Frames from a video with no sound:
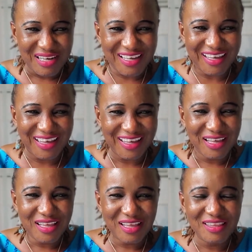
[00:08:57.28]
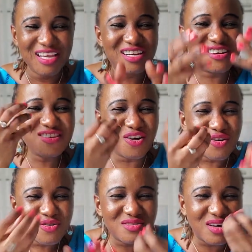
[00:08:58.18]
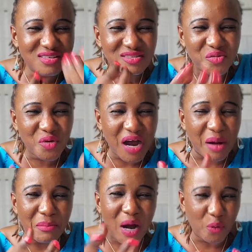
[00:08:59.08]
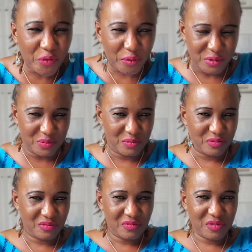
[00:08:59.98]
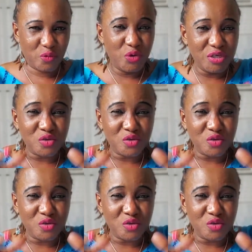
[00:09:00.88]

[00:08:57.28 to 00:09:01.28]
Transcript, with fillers: hey, the Creole runs through our mouth. We